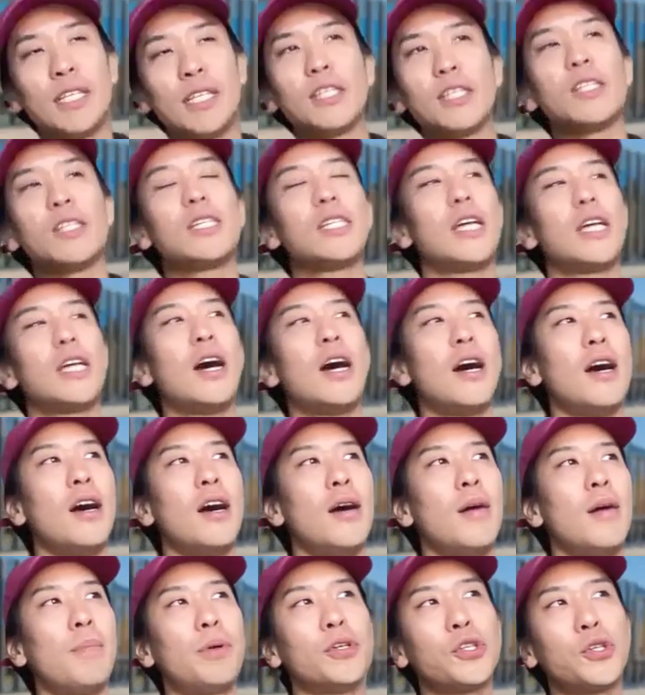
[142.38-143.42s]
me just
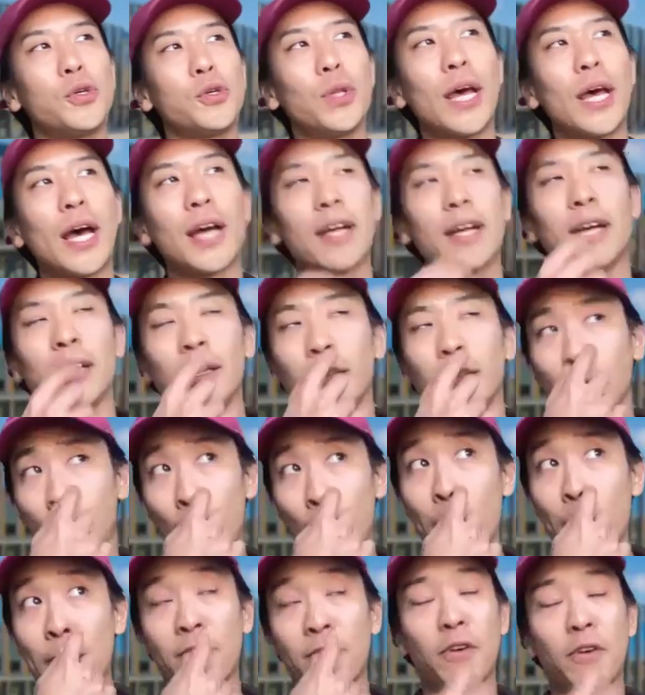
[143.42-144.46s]
pursue that a
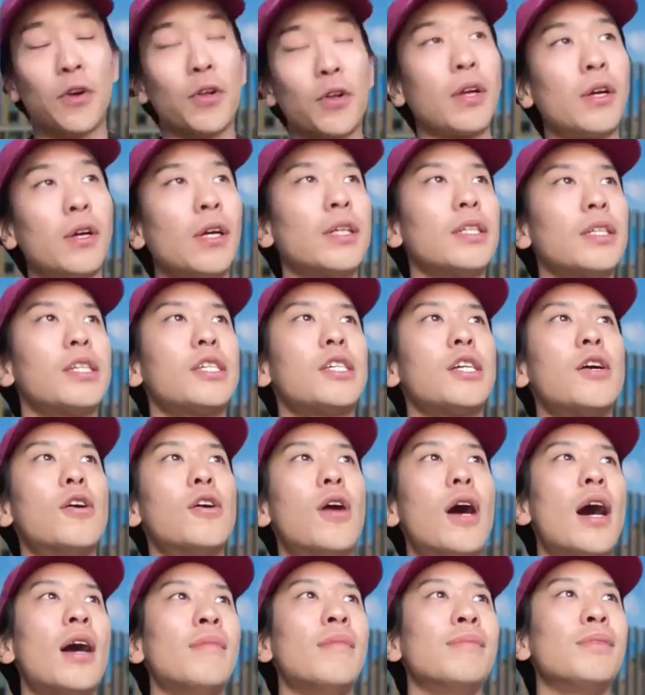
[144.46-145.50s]
little bit further.
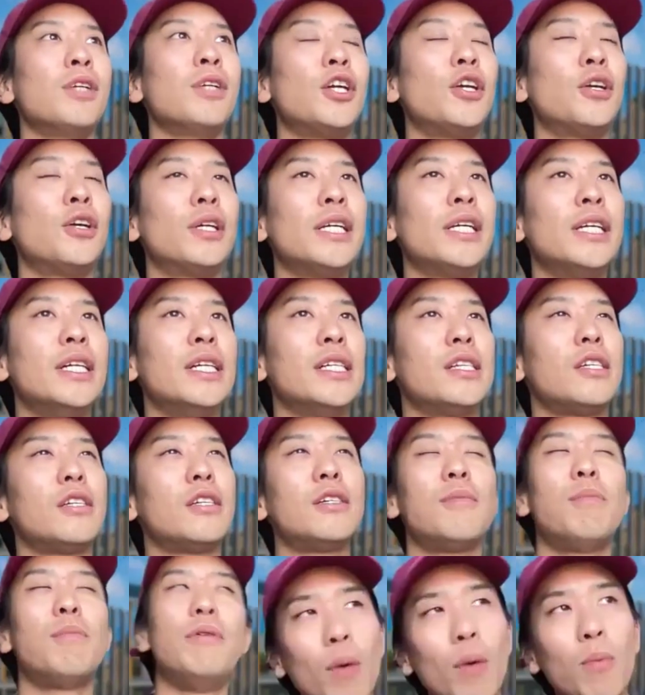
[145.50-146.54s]
So I'm
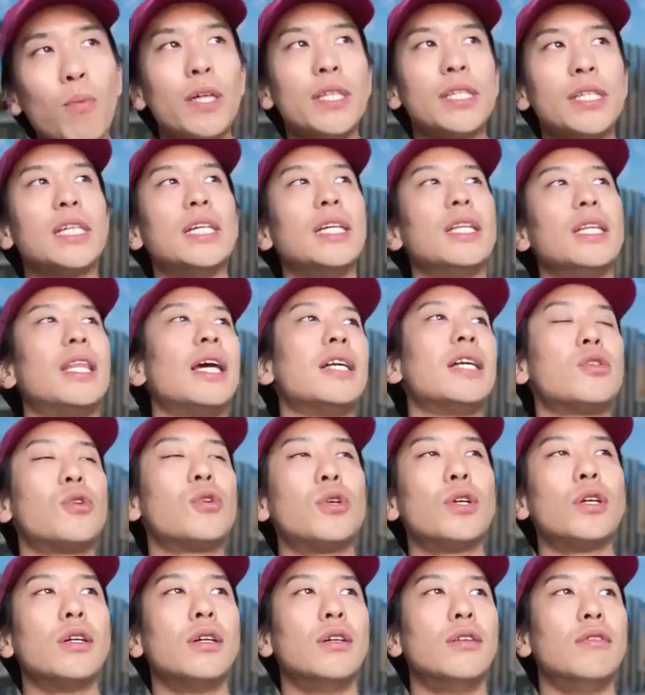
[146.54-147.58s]
curious, what was it that
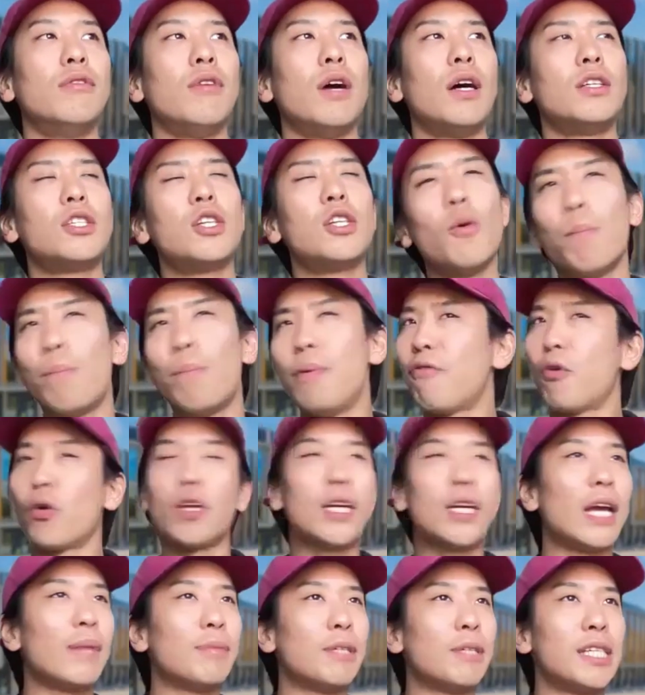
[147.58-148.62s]
so before
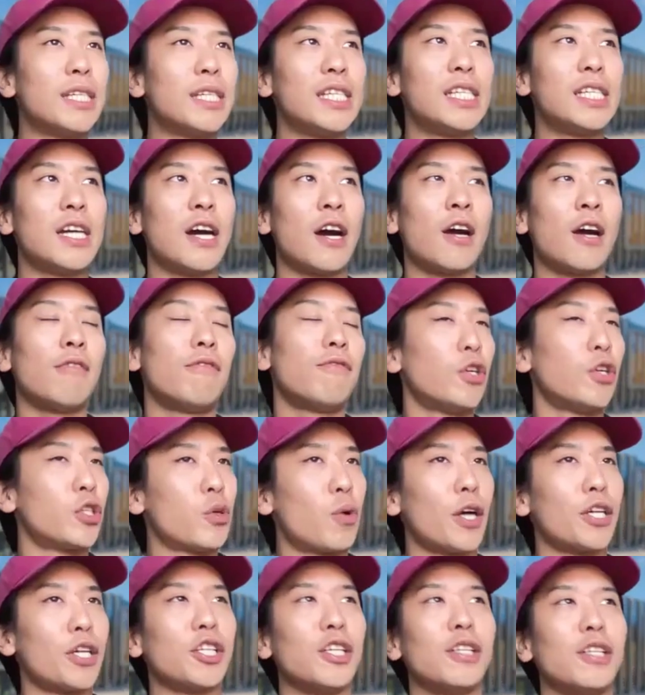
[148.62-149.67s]
you came to CCIR, first
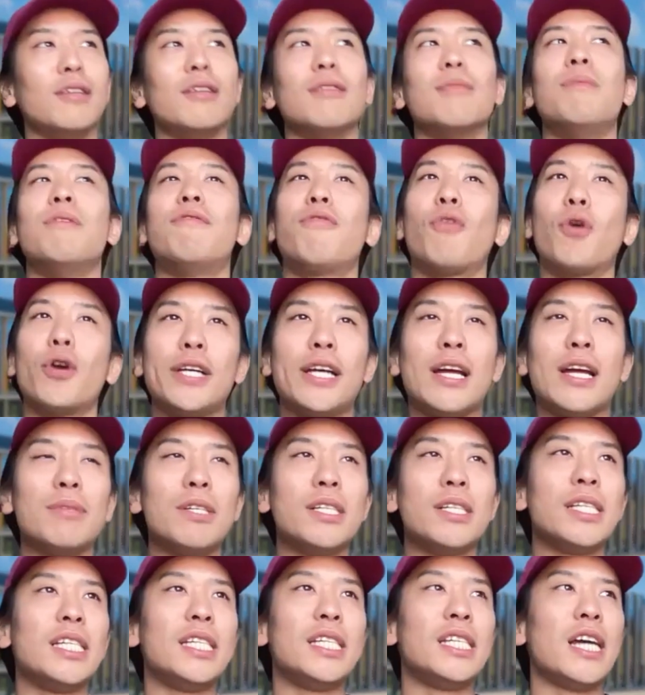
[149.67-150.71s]
question, before you came
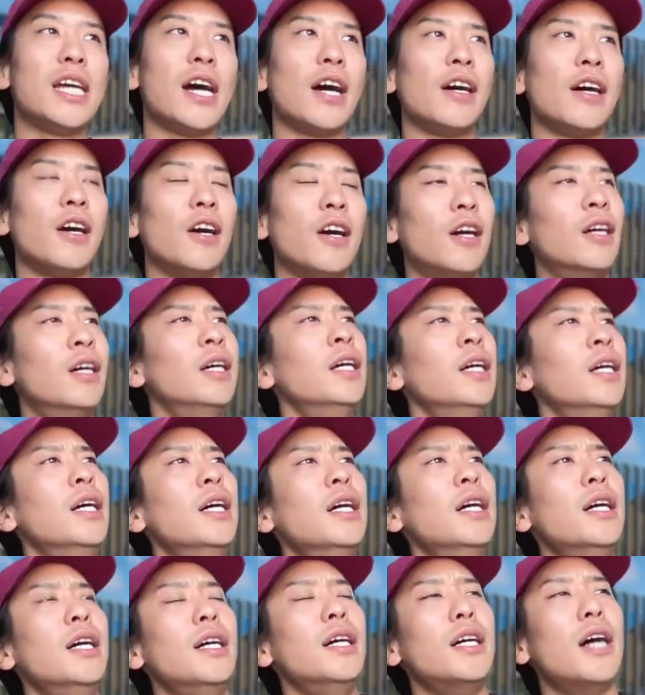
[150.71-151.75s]
to CCIR,
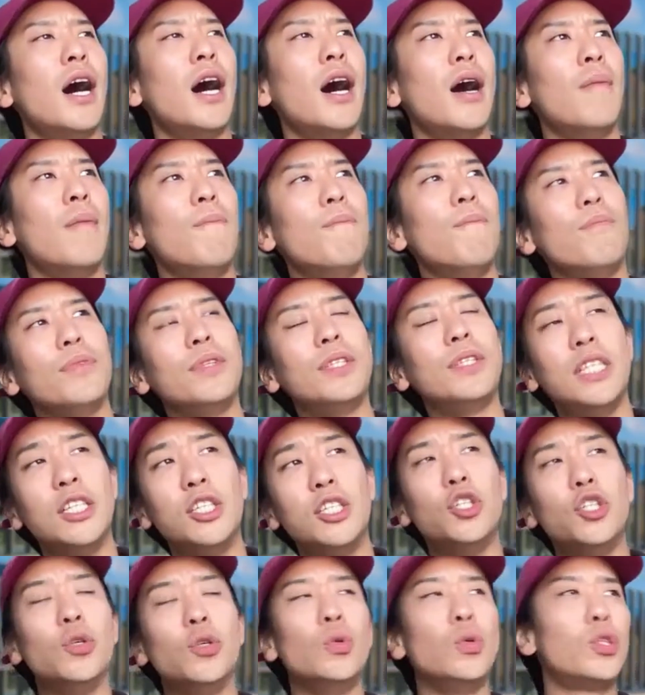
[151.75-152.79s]

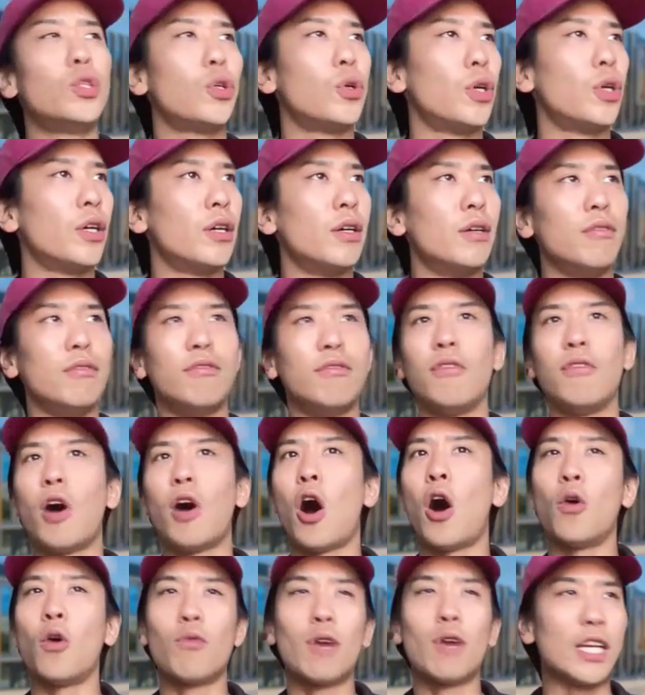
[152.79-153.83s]
did you sort of
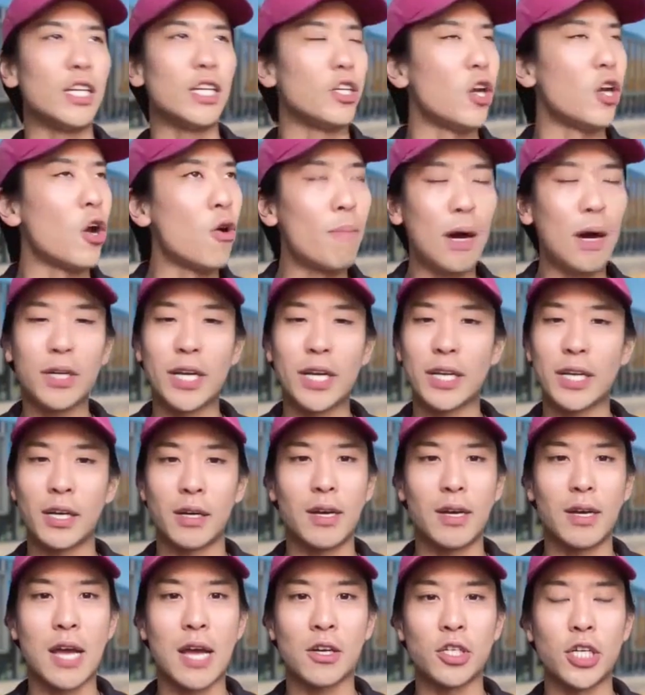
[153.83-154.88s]
already know about
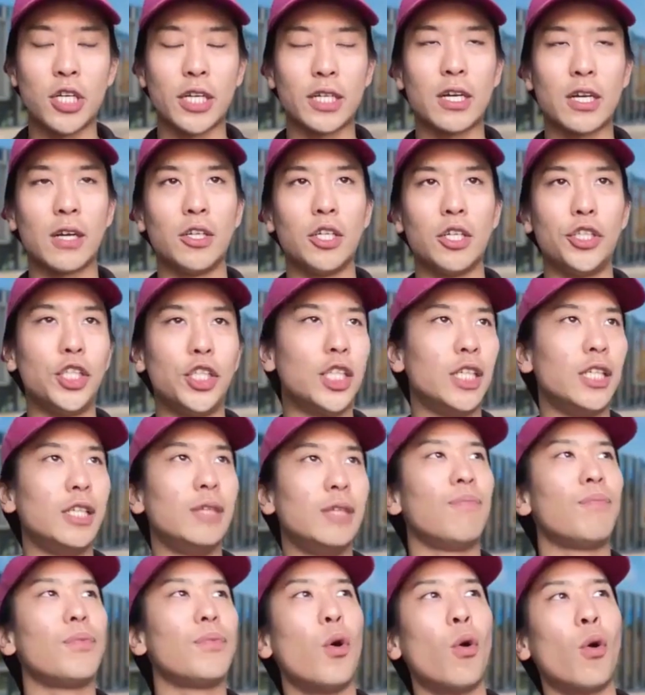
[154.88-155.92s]

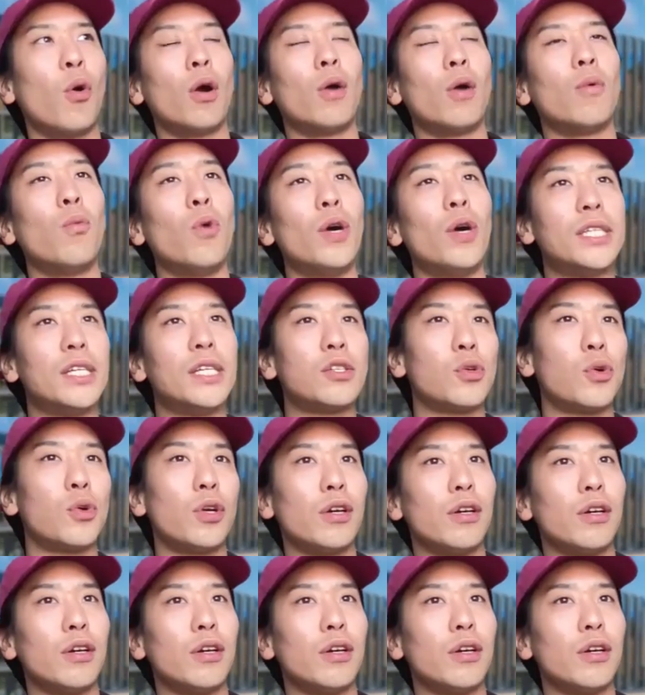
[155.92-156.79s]
nanotechnology, or was it